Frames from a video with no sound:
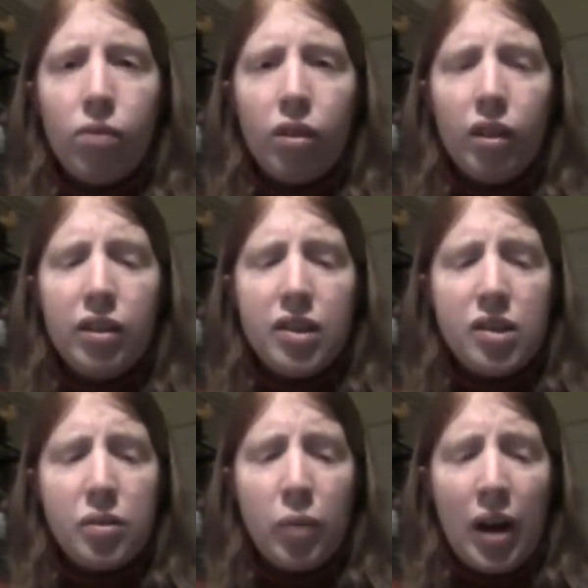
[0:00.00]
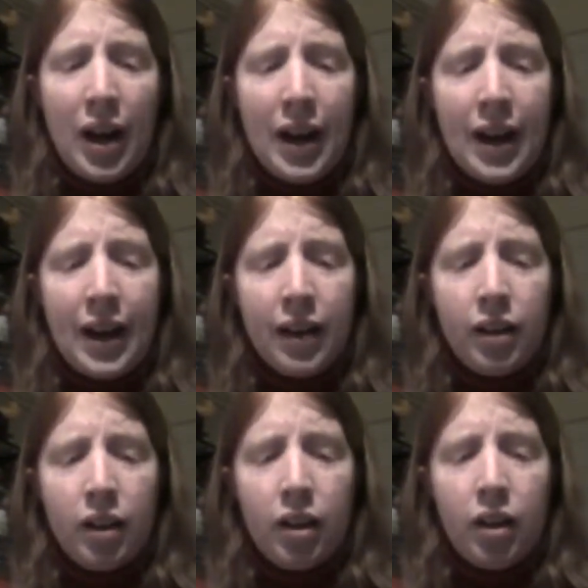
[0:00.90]
this is why
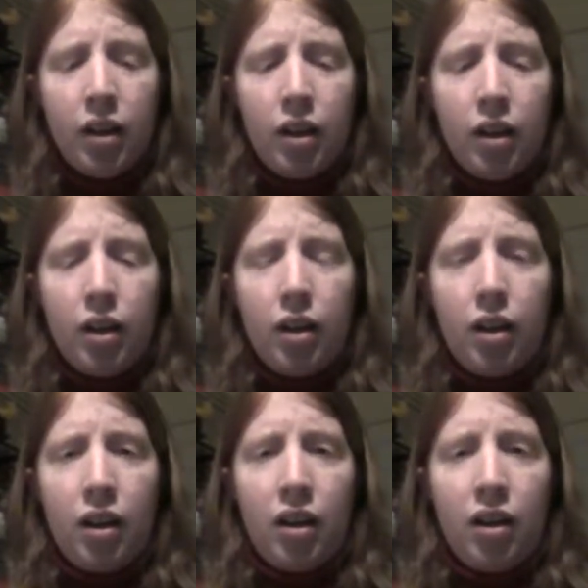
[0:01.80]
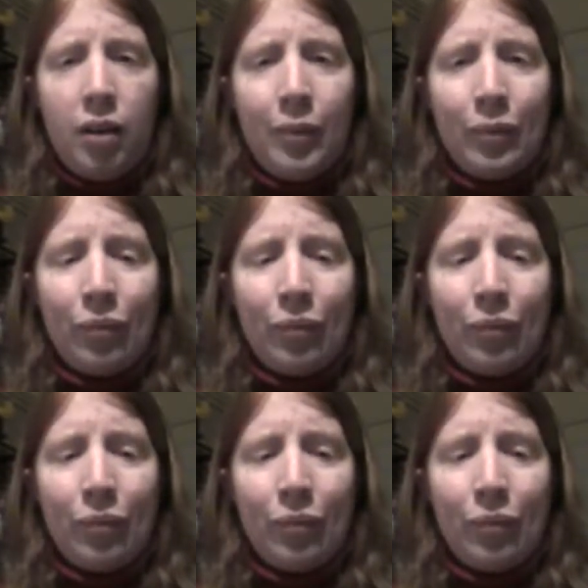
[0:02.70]
um,